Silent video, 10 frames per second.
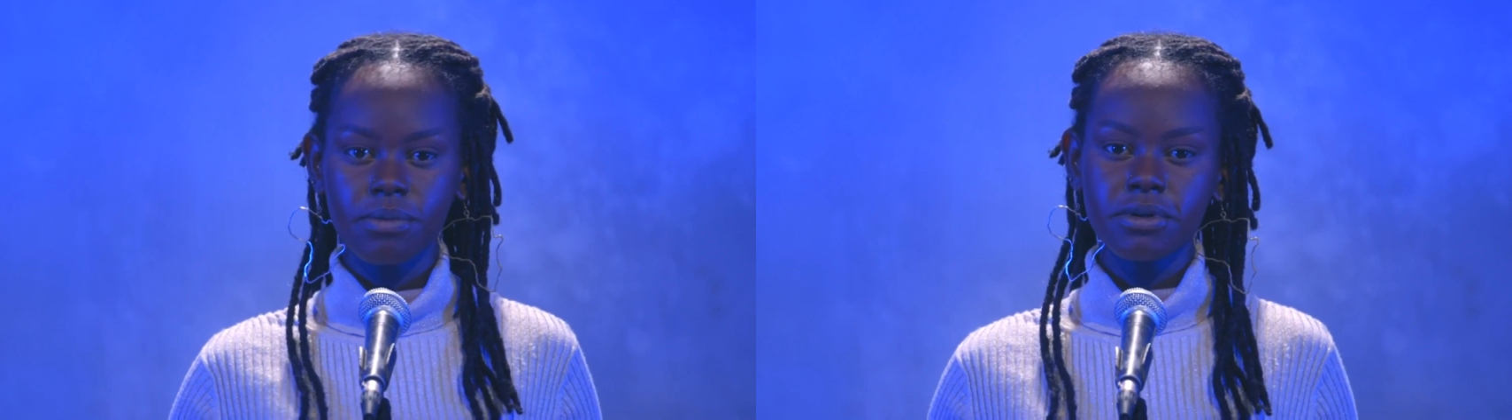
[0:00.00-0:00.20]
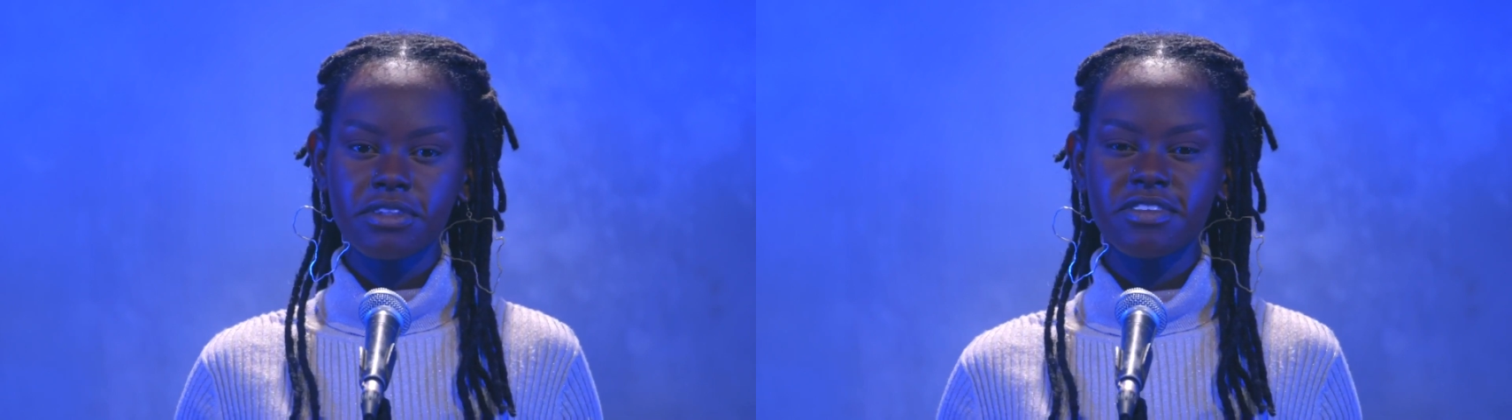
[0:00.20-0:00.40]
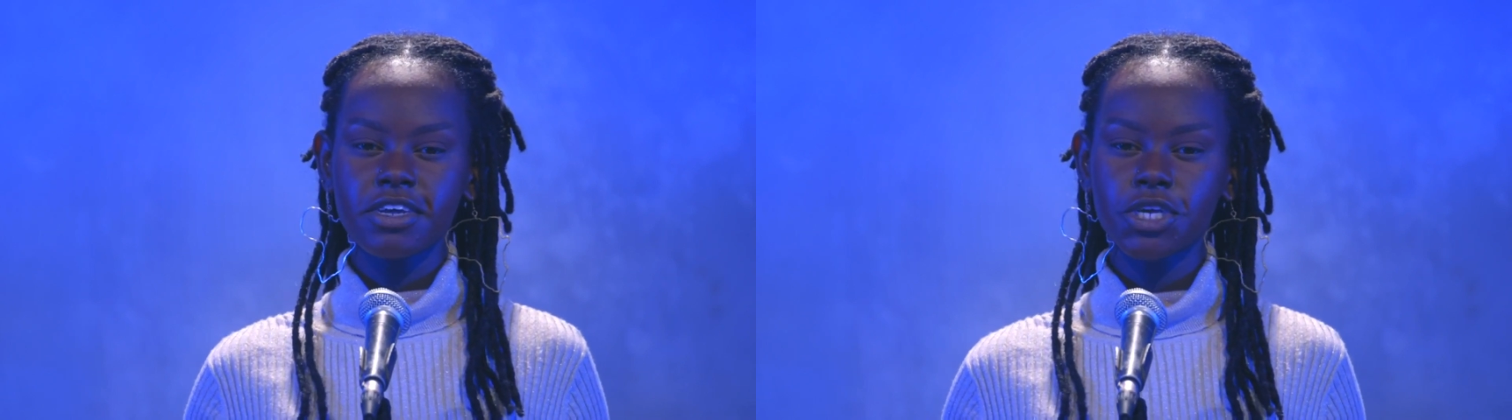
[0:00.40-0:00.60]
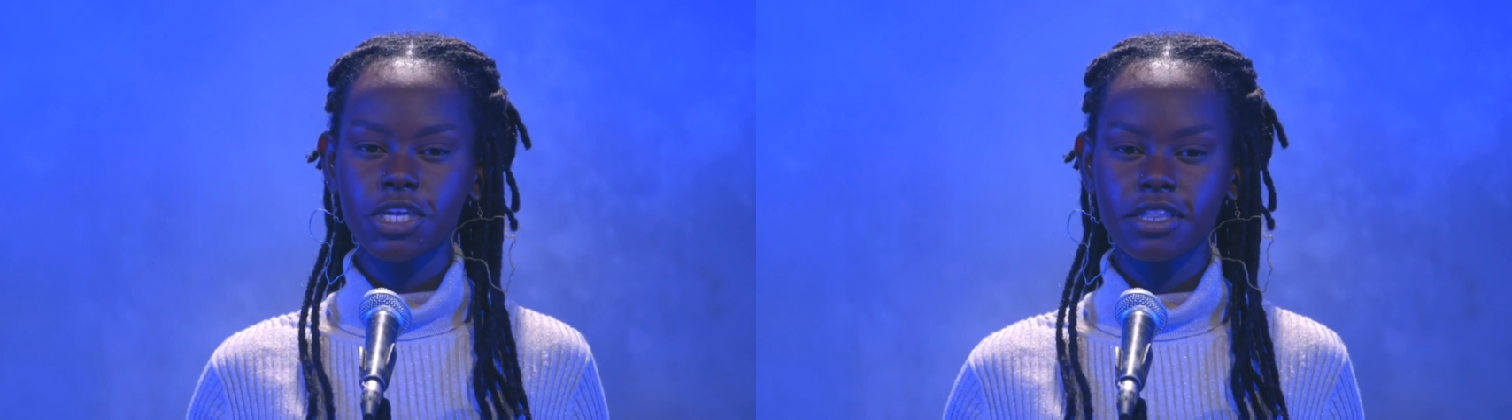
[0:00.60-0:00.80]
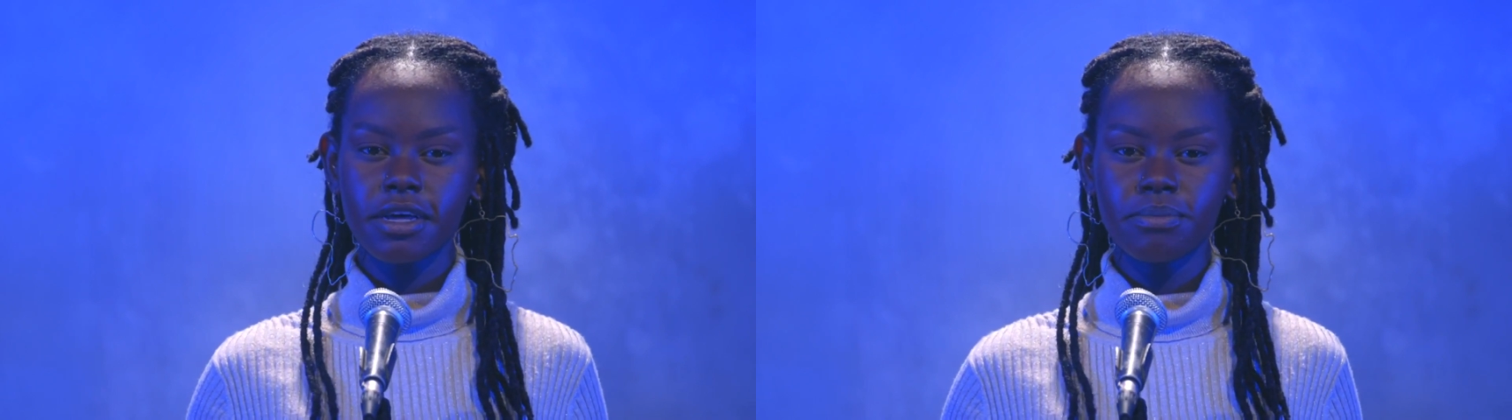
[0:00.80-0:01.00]
will teach
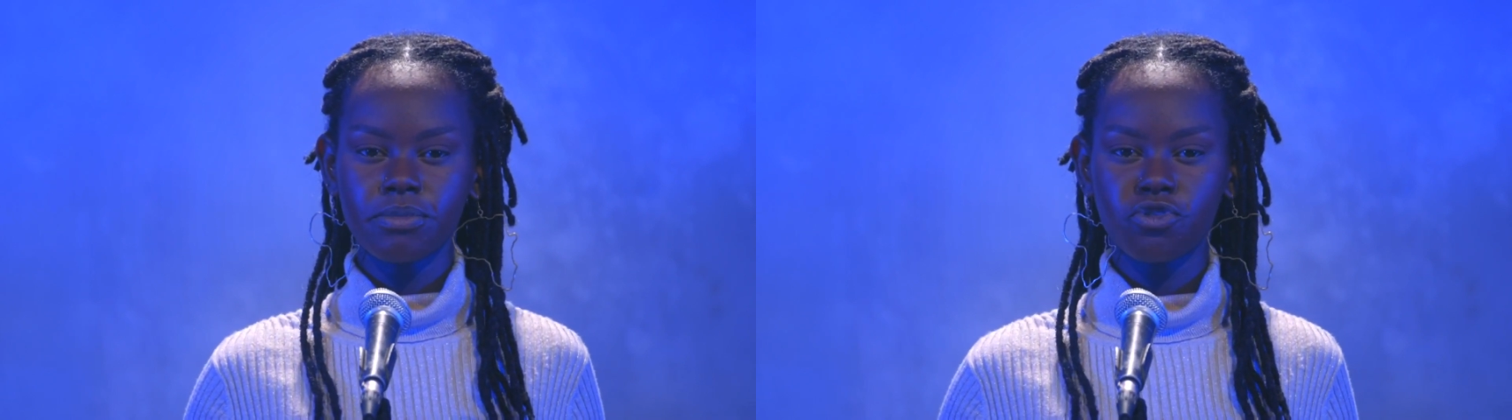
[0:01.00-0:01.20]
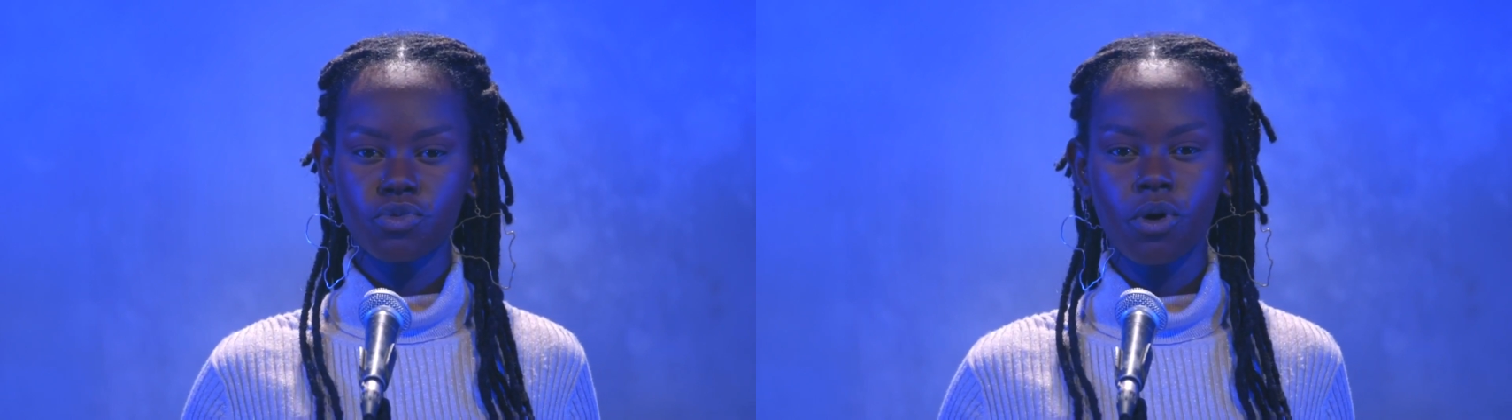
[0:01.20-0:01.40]
them to